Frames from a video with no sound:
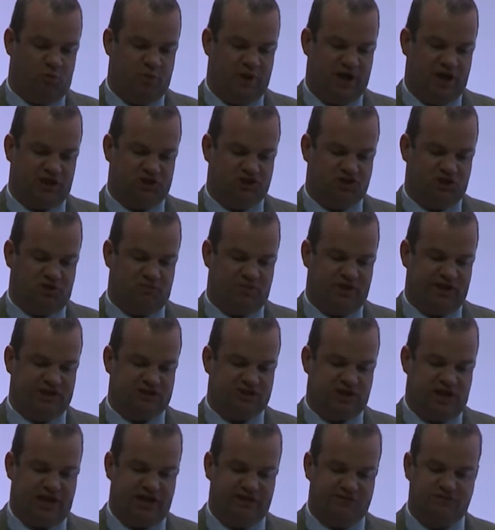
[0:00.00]

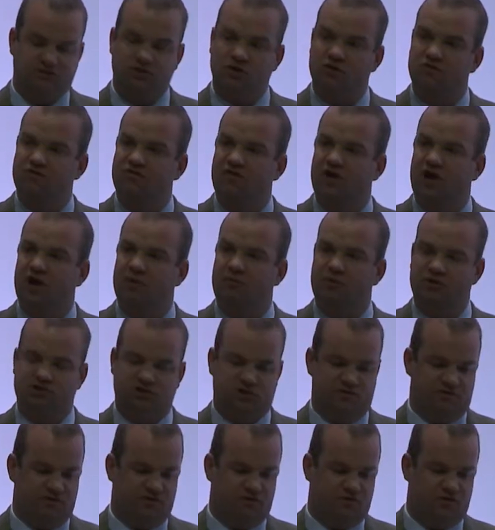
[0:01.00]
pasture-based livestock farmers
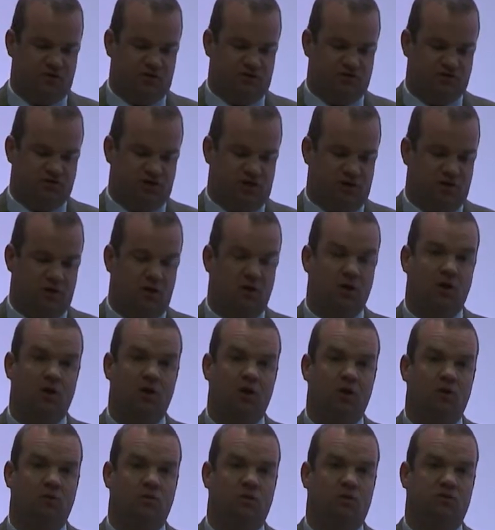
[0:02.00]
of the future
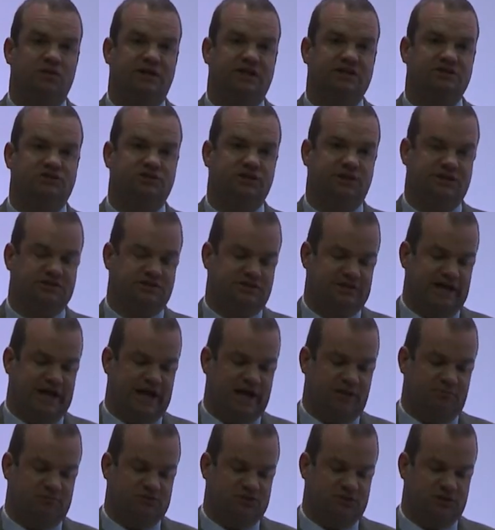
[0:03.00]
will need to
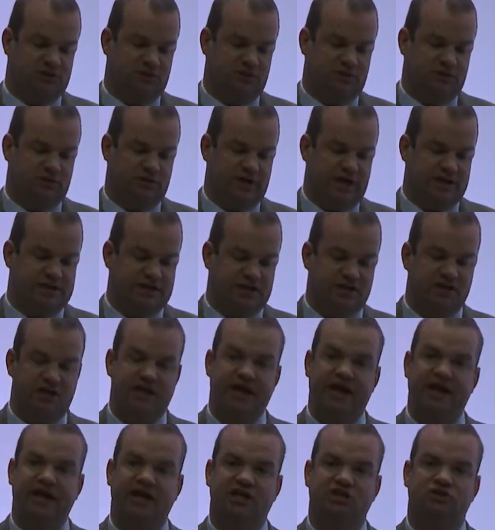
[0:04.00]
adapt and
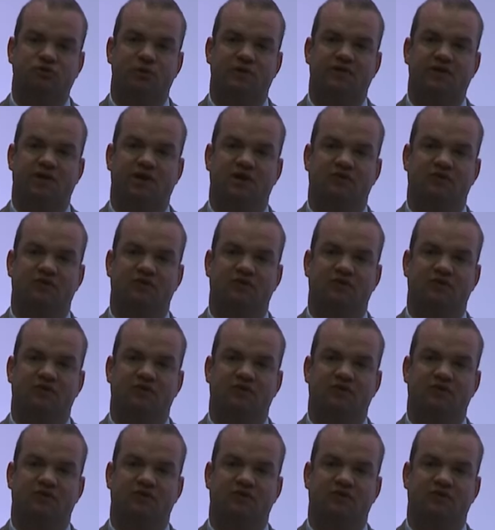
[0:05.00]
engage with an